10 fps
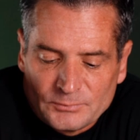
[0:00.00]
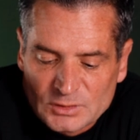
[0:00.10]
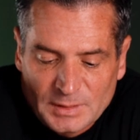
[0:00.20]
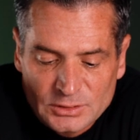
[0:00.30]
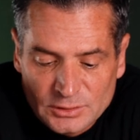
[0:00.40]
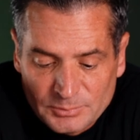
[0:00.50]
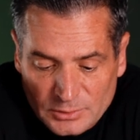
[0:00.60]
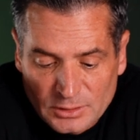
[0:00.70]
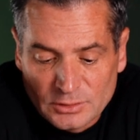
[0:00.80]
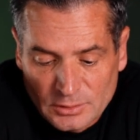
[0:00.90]
Just make sure you put
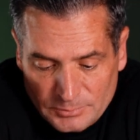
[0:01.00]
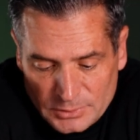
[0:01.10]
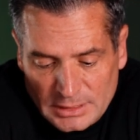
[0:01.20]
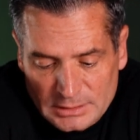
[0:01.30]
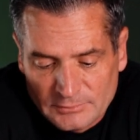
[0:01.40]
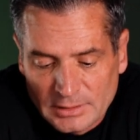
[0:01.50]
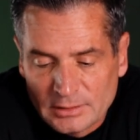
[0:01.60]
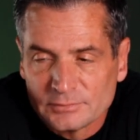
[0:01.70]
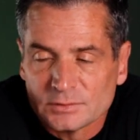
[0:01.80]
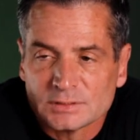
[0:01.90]
on a good protective
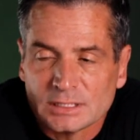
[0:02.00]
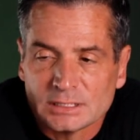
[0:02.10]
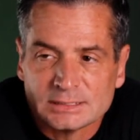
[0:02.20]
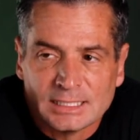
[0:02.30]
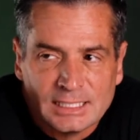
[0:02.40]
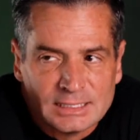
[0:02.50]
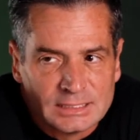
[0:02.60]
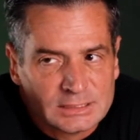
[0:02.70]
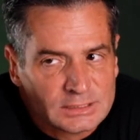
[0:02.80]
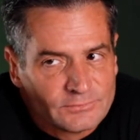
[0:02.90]
layer for those kids.
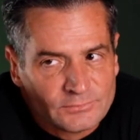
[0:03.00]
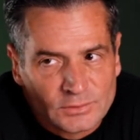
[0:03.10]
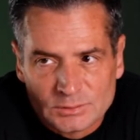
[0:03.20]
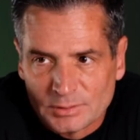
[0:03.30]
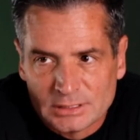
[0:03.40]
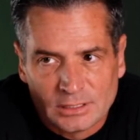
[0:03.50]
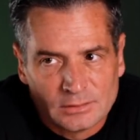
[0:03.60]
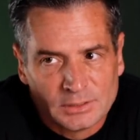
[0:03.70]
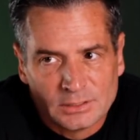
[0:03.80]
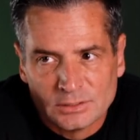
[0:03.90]
This is the first one I tell
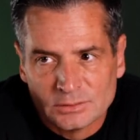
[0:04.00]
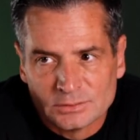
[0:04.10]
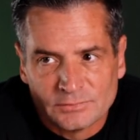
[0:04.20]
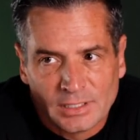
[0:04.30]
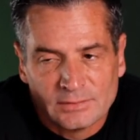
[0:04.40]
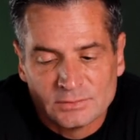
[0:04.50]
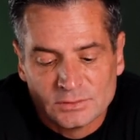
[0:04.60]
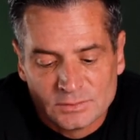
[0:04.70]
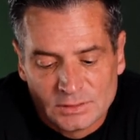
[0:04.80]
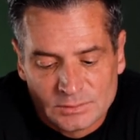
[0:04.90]
everybody to use. If you haven't
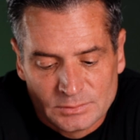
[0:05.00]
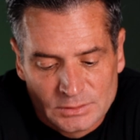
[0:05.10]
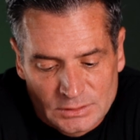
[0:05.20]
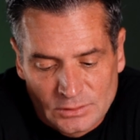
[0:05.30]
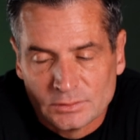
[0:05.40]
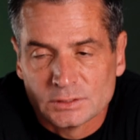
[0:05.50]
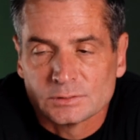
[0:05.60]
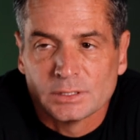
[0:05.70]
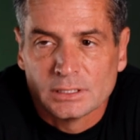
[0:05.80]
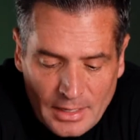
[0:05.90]
used this one, just go
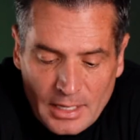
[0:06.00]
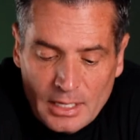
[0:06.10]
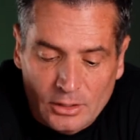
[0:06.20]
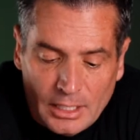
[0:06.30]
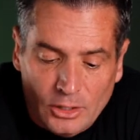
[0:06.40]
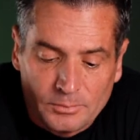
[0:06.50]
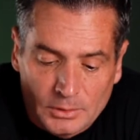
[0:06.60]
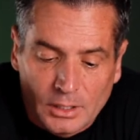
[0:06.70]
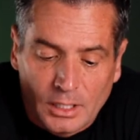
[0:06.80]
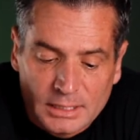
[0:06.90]
this way. It'll help a
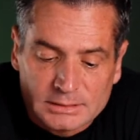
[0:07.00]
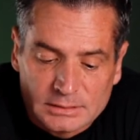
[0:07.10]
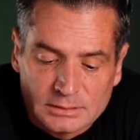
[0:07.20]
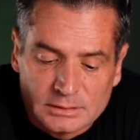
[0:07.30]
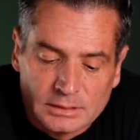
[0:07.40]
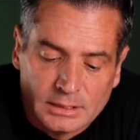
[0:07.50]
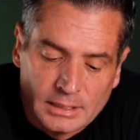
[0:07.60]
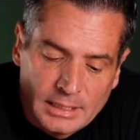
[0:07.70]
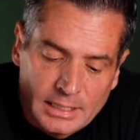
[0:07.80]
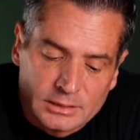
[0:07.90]
lot,
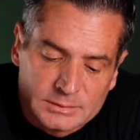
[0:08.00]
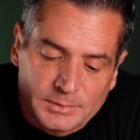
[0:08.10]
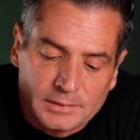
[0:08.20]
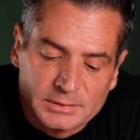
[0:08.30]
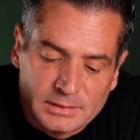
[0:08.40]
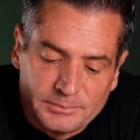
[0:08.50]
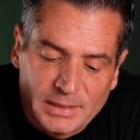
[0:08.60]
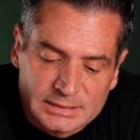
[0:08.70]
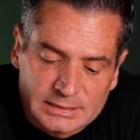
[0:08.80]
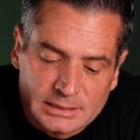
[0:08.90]
and it's probably the
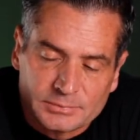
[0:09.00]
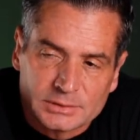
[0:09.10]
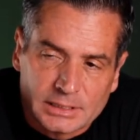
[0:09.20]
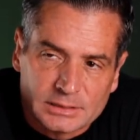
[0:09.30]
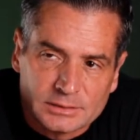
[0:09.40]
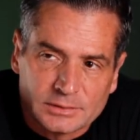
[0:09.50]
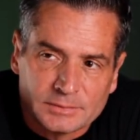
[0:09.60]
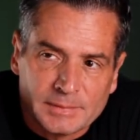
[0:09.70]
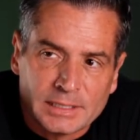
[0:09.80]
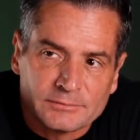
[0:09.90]
best skin protectant you
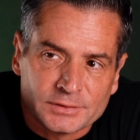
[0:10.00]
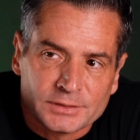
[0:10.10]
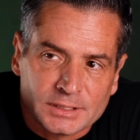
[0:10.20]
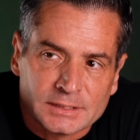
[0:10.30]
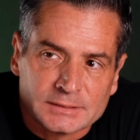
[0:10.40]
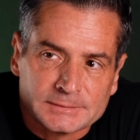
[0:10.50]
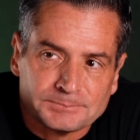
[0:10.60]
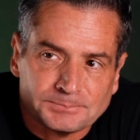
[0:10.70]
can make for your kids.